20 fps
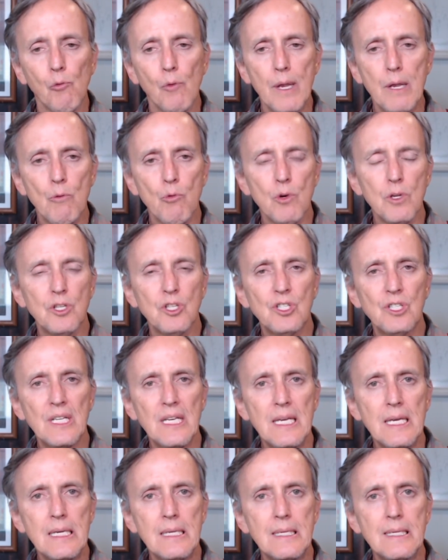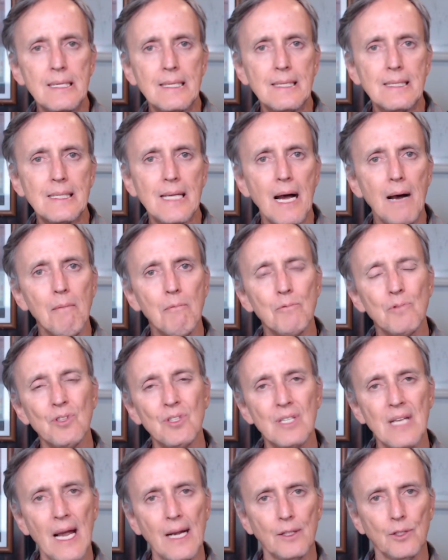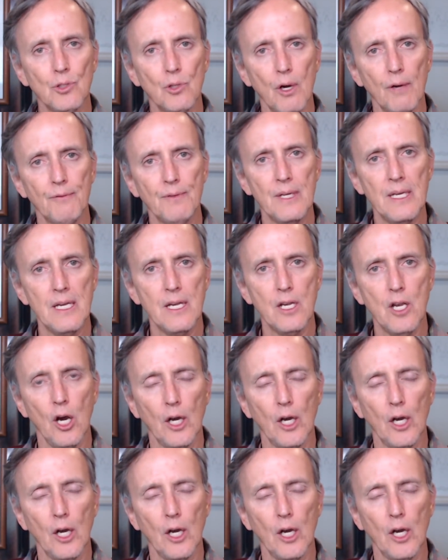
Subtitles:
we would see some sector of the